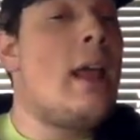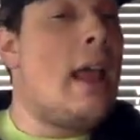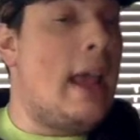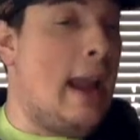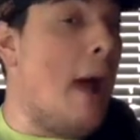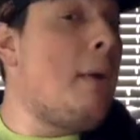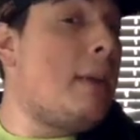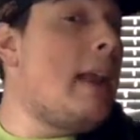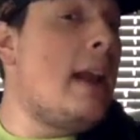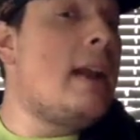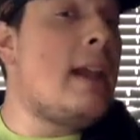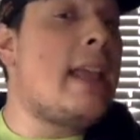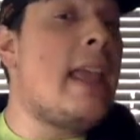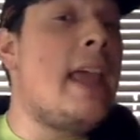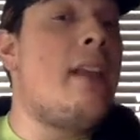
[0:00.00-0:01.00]
And I would get
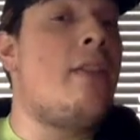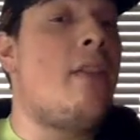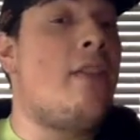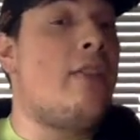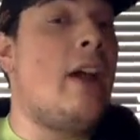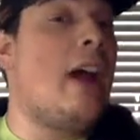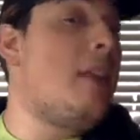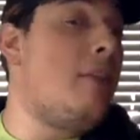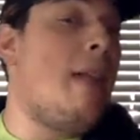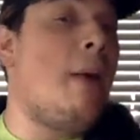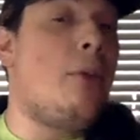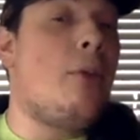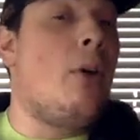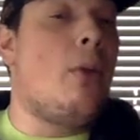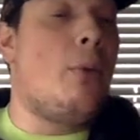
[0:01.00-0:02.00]
it again in this size if that
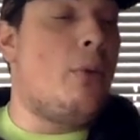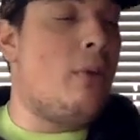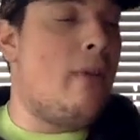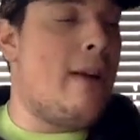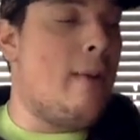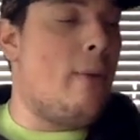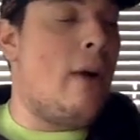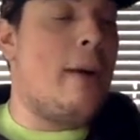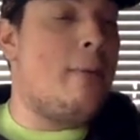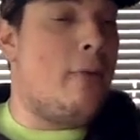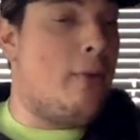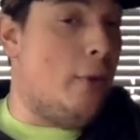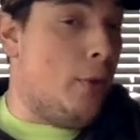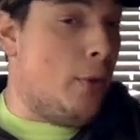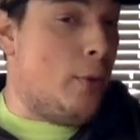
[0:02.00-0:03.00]
was all that was available. I
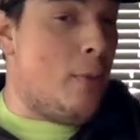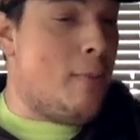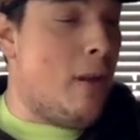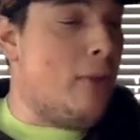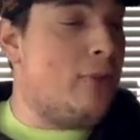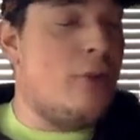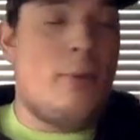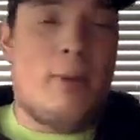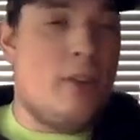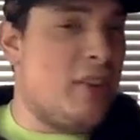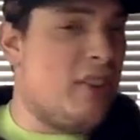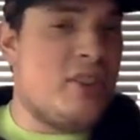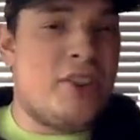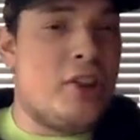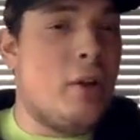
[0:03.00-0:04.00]
prefer the Robusto, but this
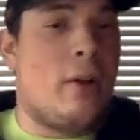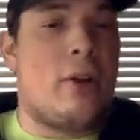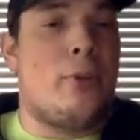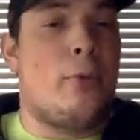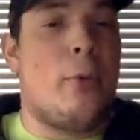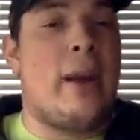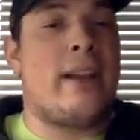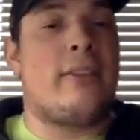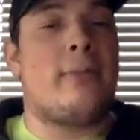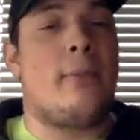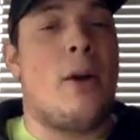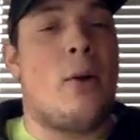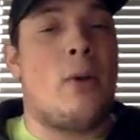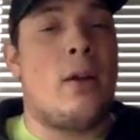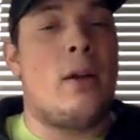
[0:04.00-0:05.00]
is still a great
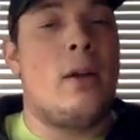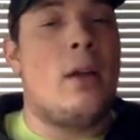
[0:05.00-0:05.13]
smoke.